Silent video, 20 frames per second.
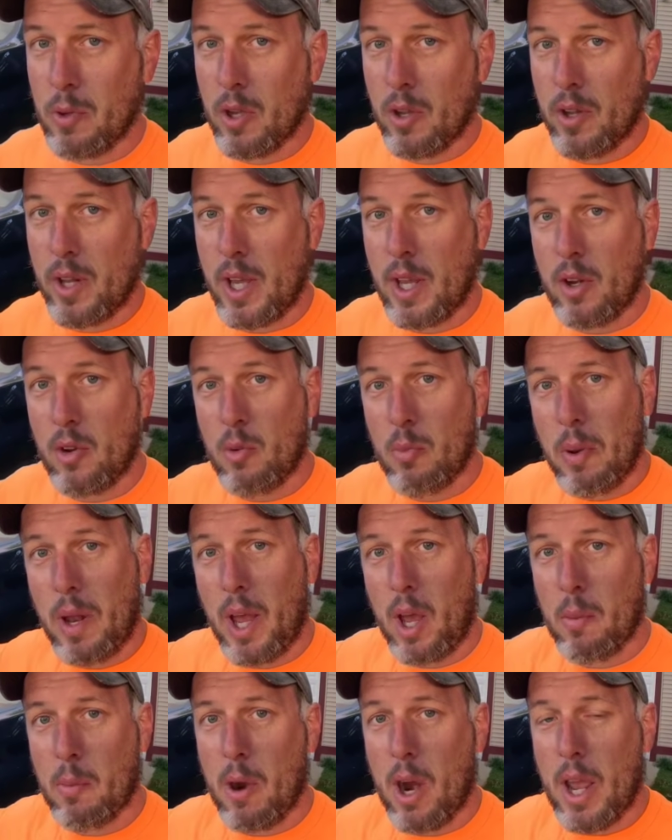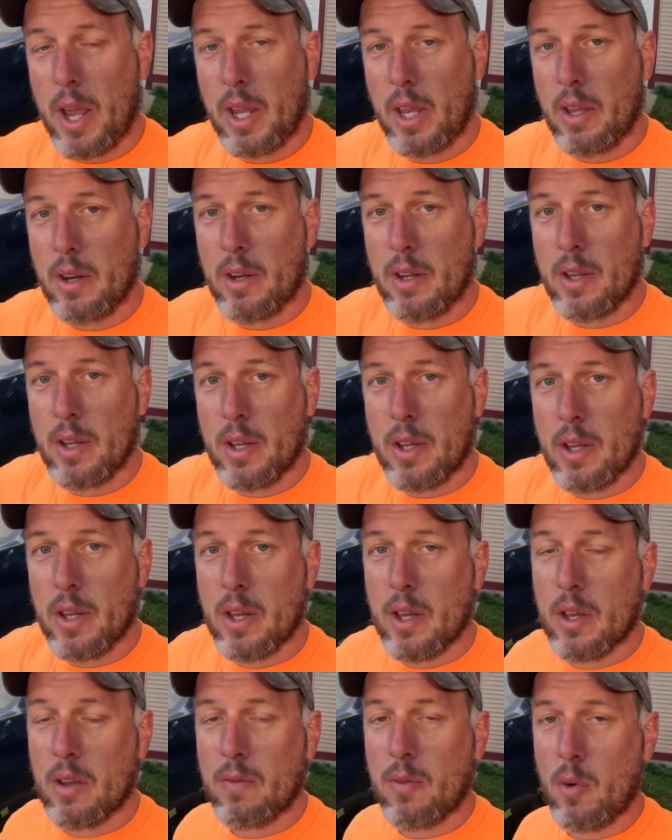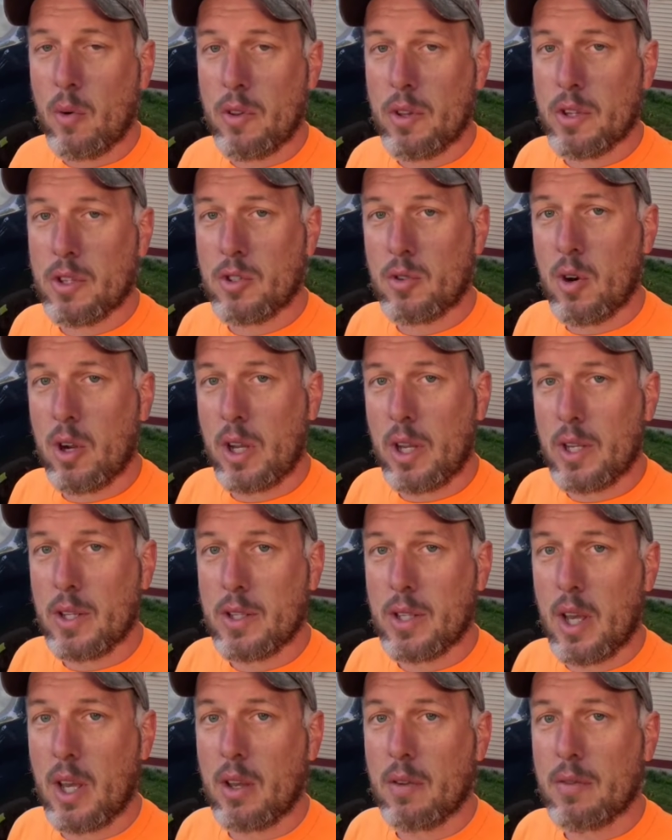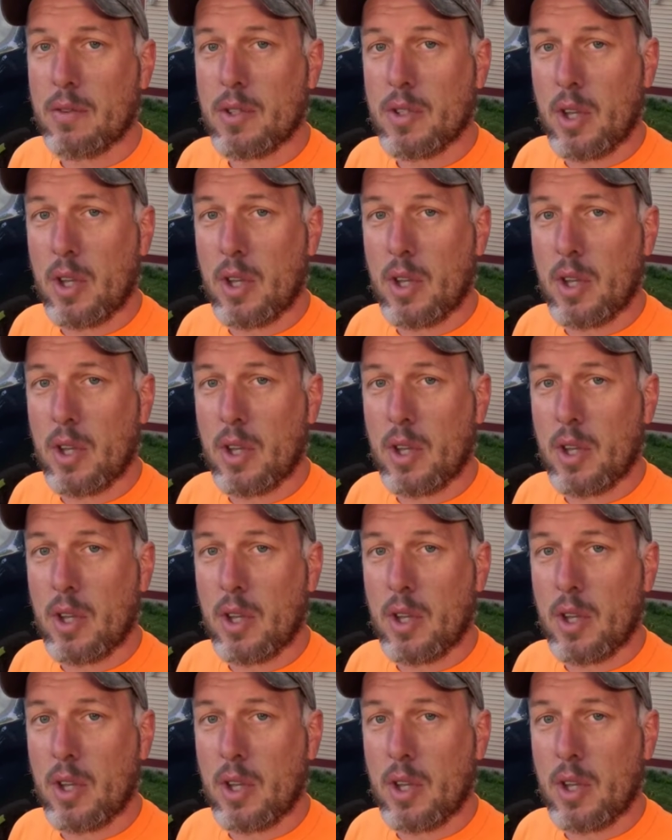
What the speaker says: build a new plow bracket for this truck itself.